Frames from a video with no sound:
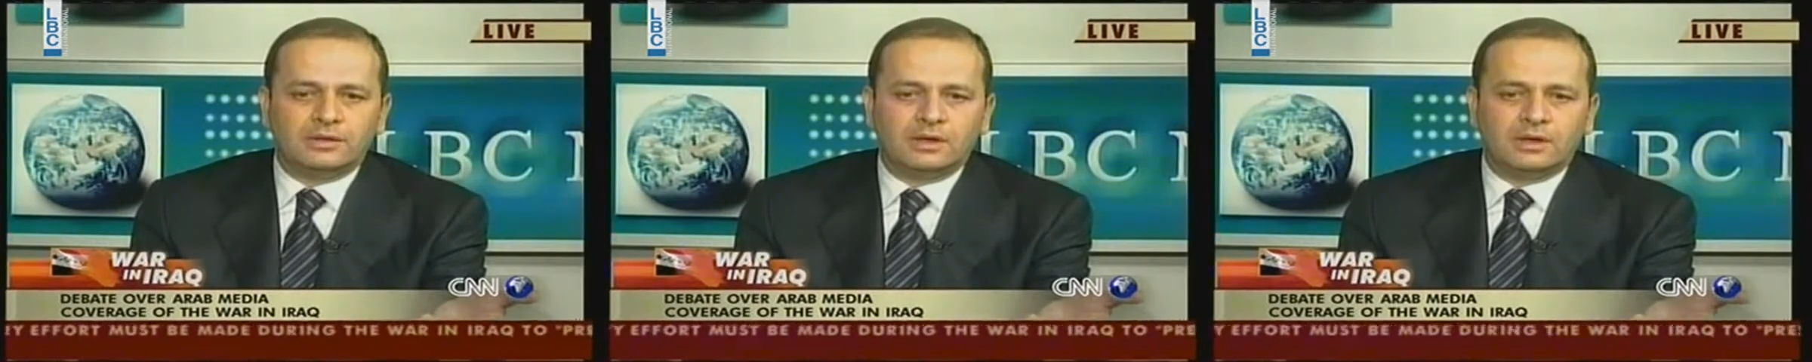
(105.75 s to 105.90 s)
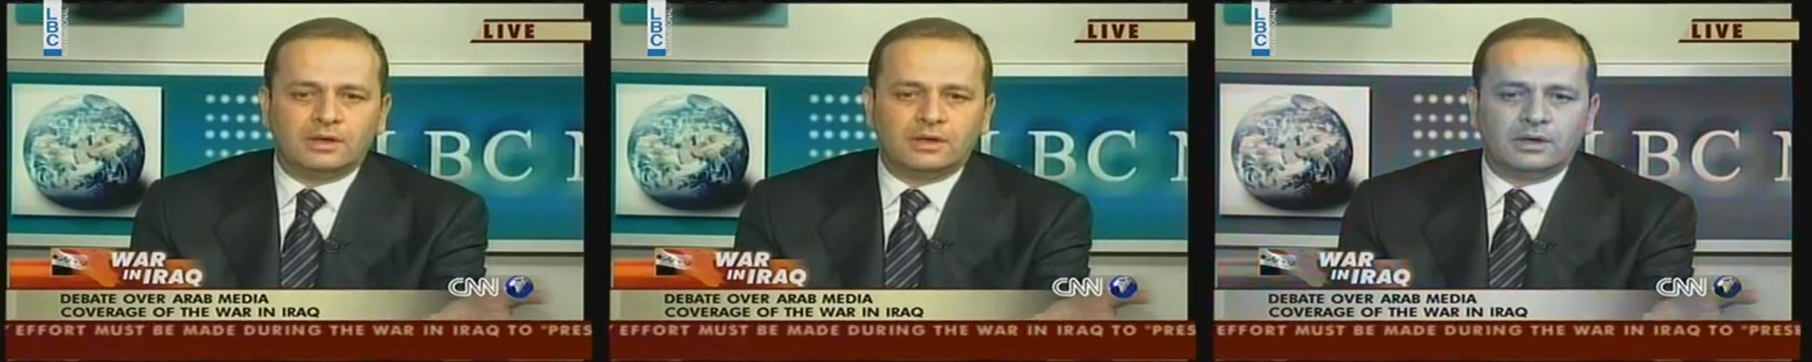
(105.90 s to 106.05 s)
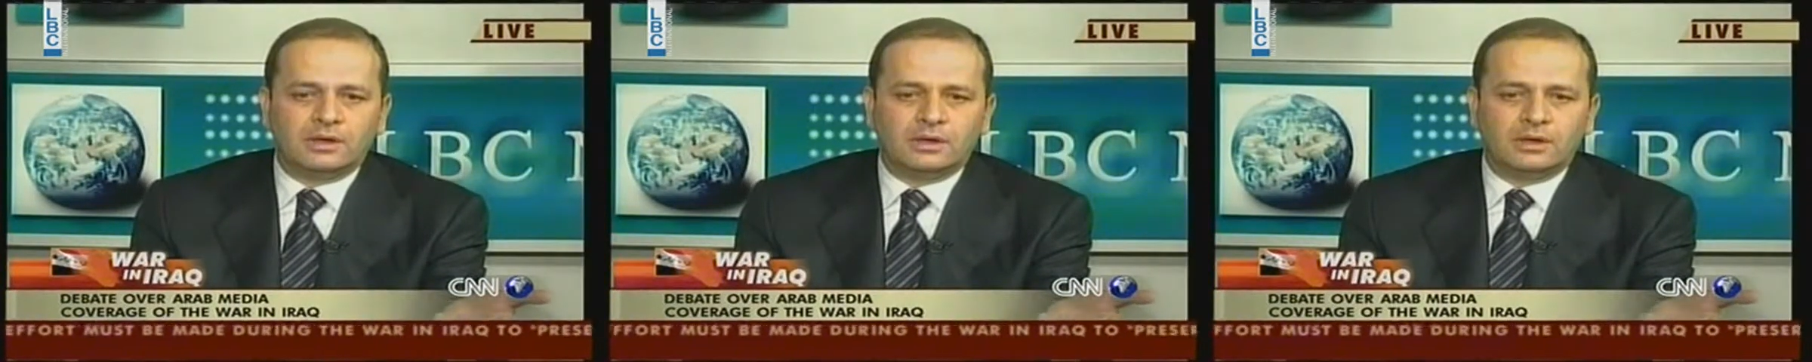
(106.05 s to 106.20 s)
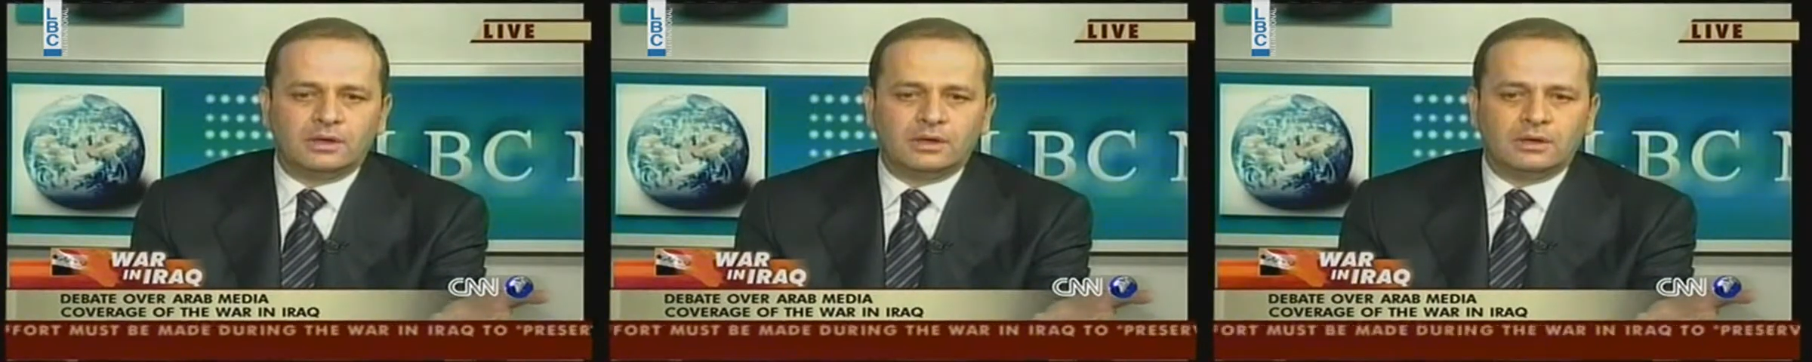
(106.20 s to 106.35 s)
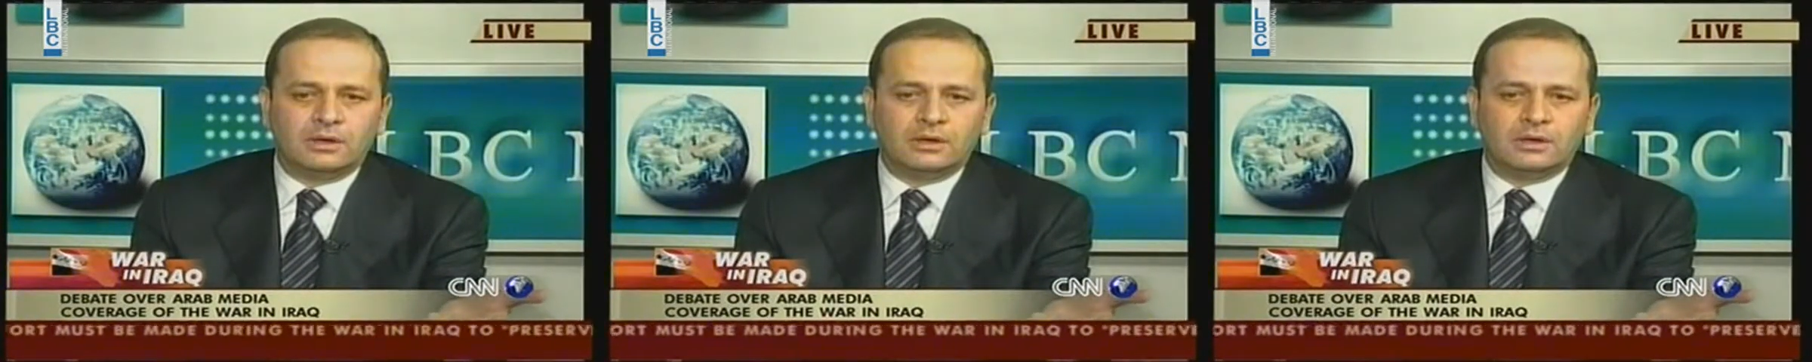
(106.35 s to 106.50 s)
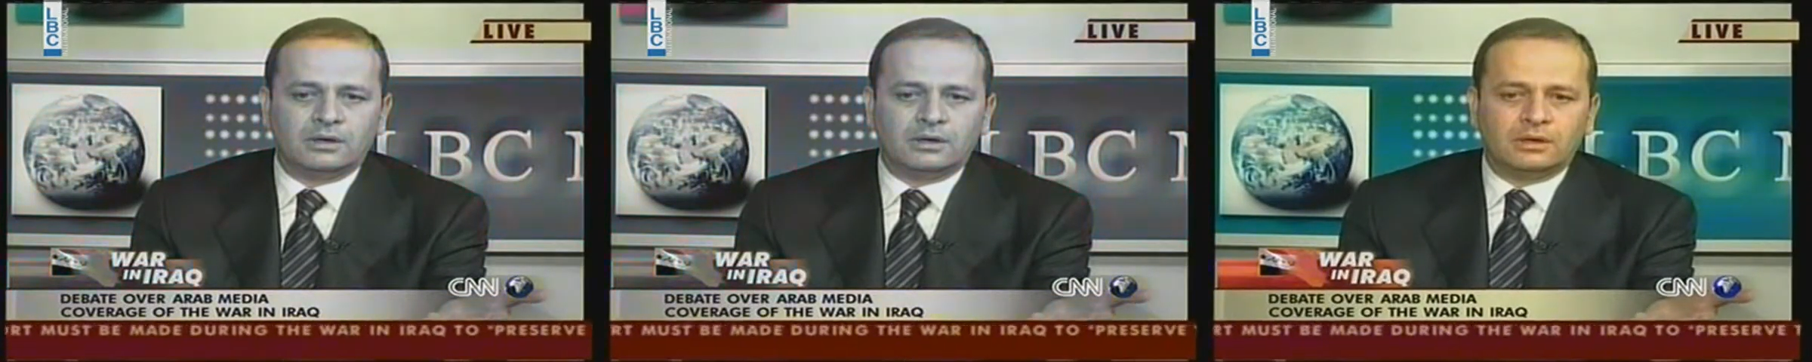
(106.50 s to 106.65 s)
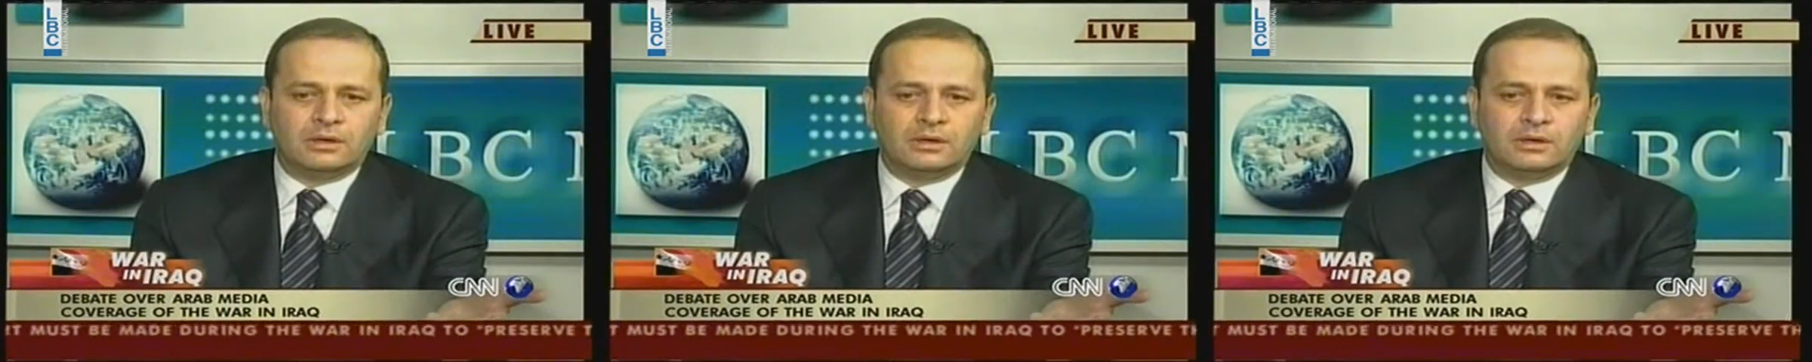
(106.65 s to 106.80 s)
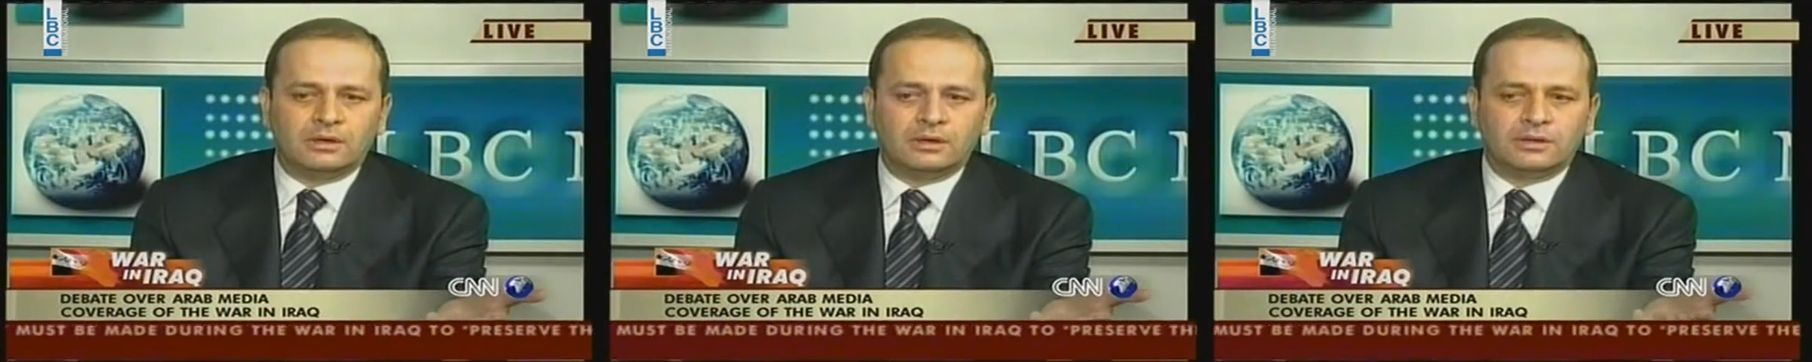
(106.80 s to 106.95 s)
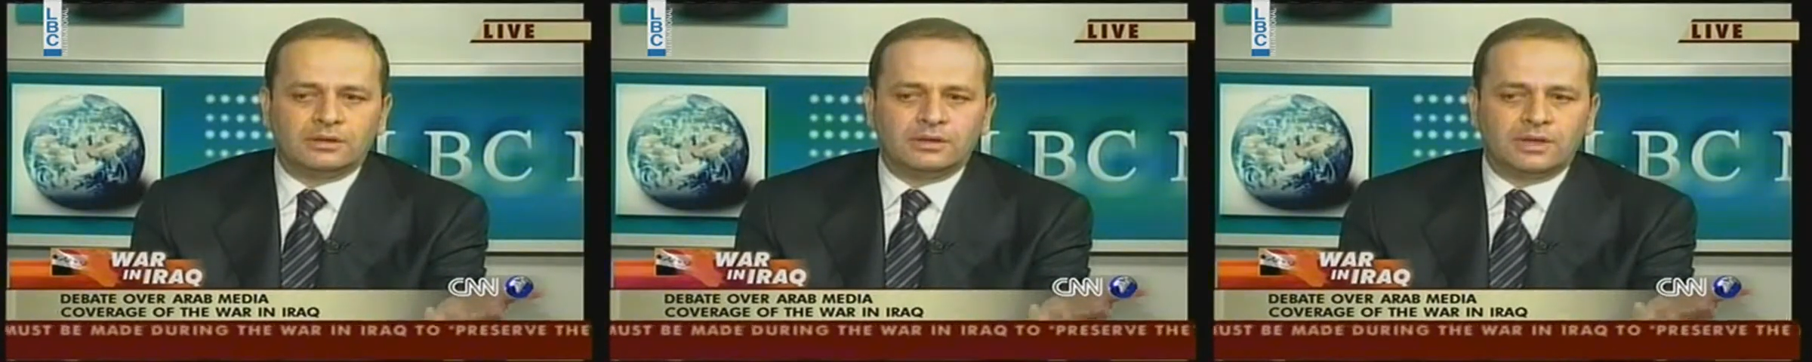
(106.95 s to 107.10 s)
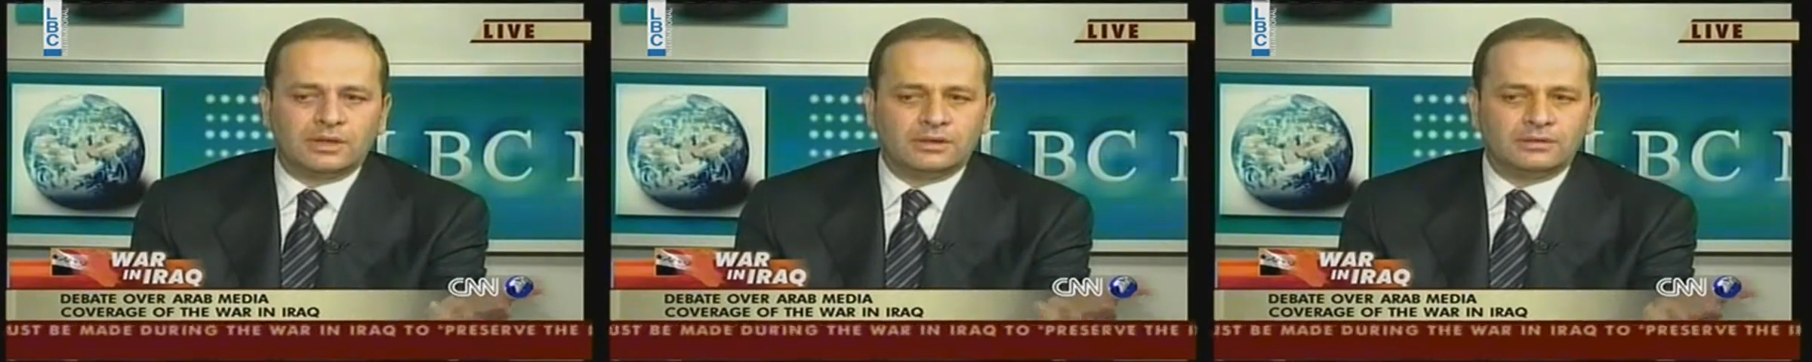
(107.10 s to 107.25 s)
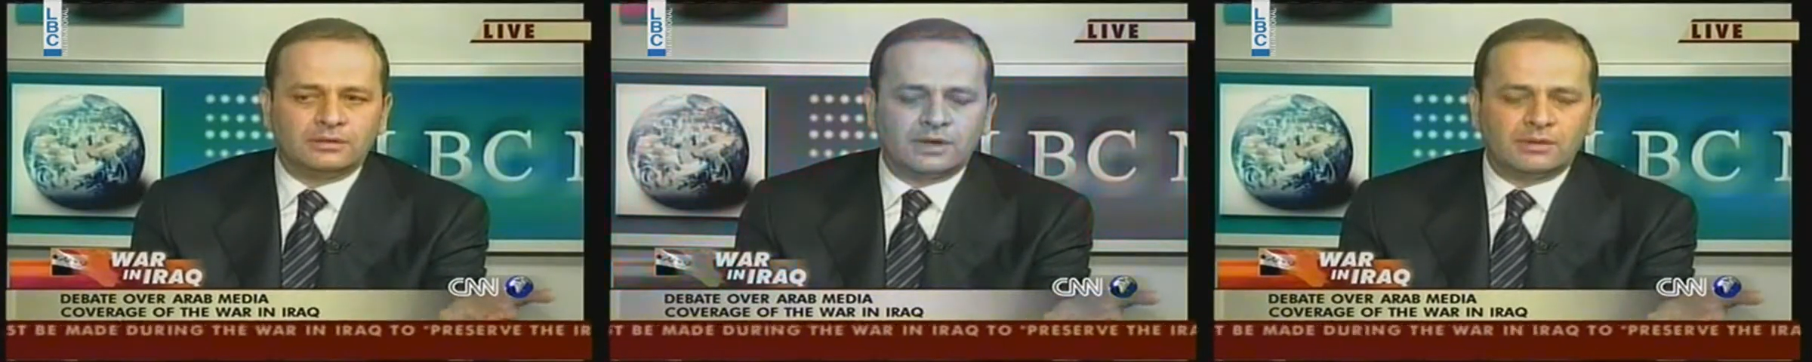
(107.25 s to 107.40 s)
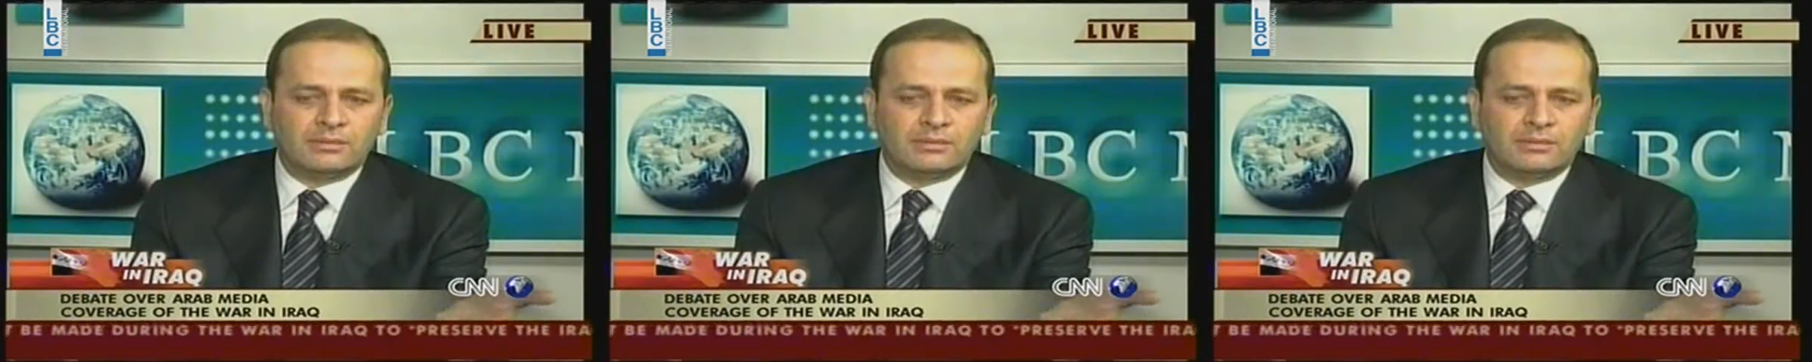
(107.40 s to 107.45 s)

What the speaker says: that